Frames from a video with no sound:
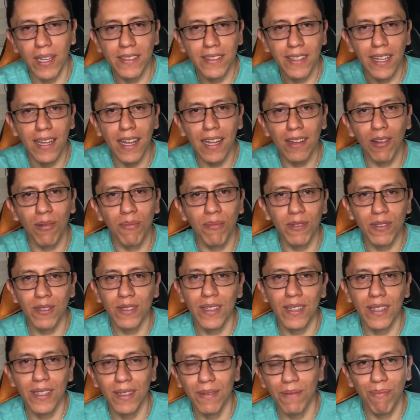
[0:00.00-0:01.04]
That is,
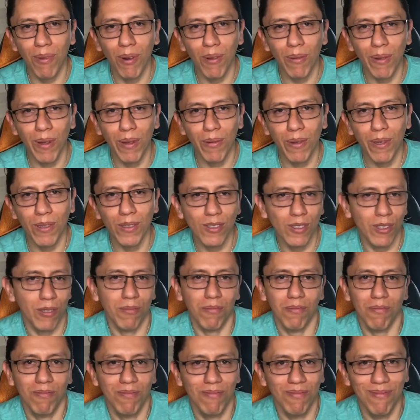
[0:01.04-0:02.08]
they are atomic
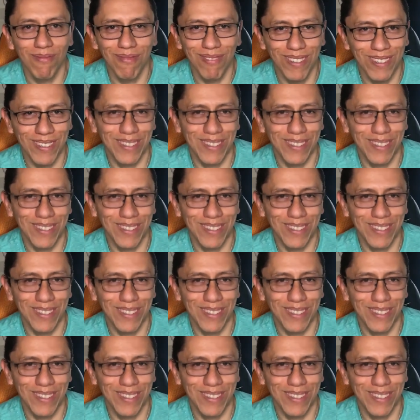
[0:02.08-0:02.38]
things.